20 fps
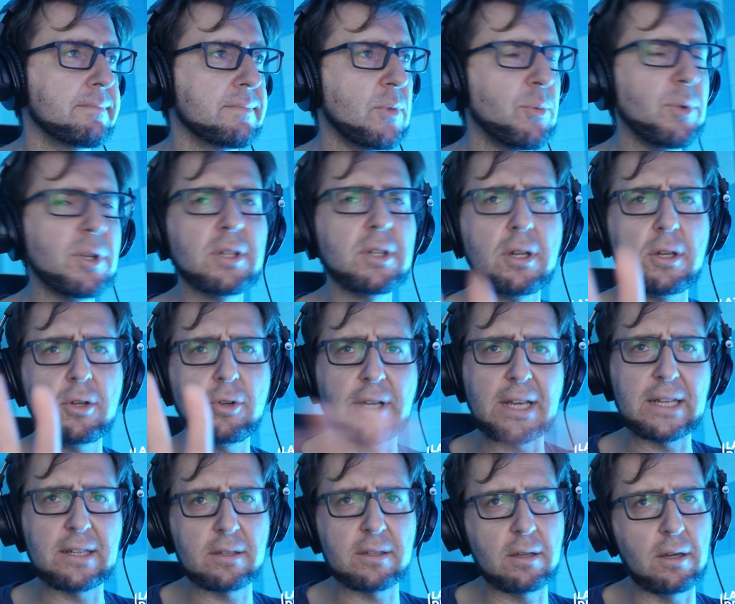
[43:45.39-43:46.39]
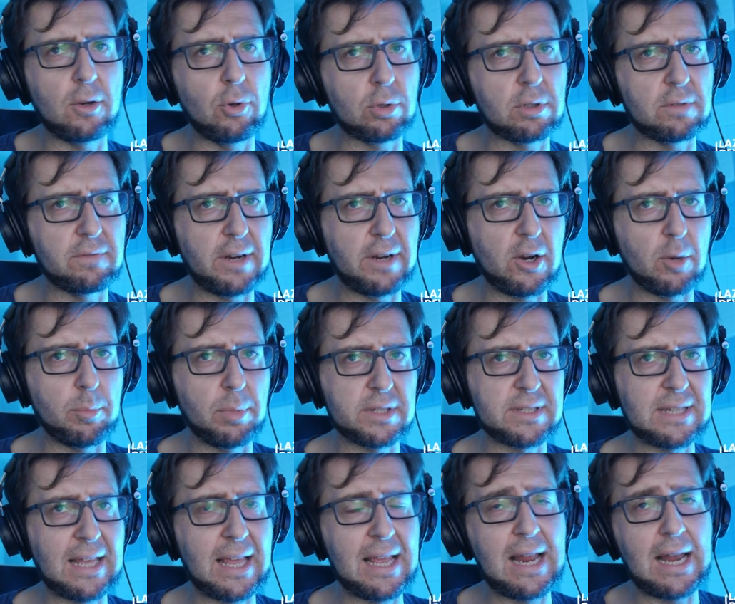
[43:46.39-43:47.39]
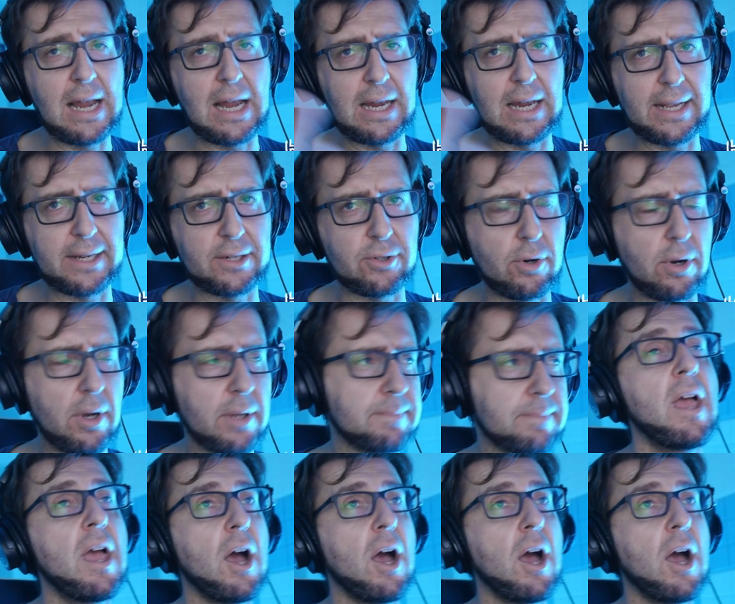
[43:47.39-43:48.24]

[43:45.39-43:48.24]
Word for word: We're going to look at local variables later on.